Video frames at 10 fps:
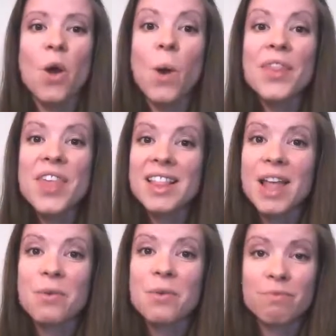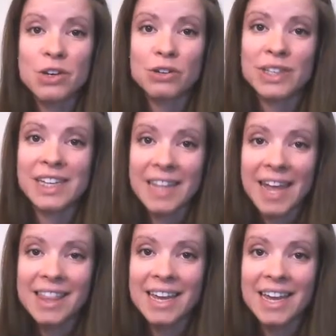One thing that we've been using
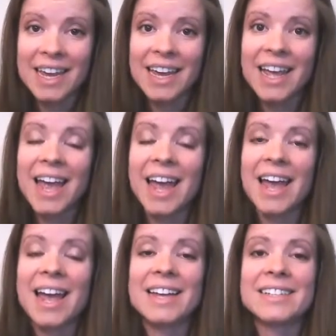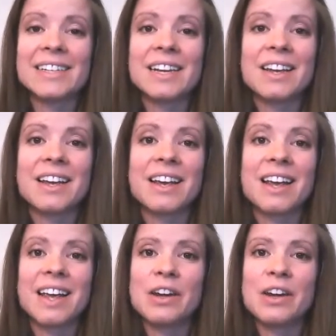lately, and
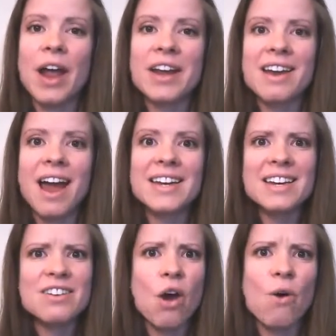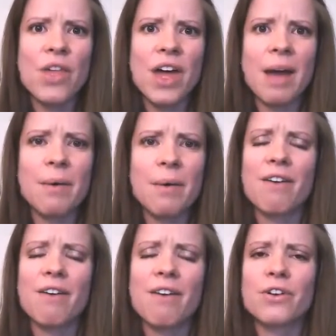I didn't know that I would
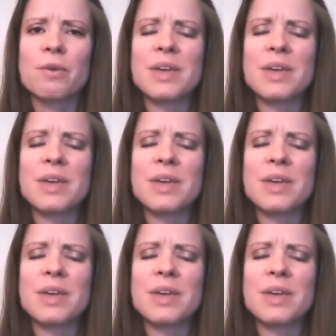ever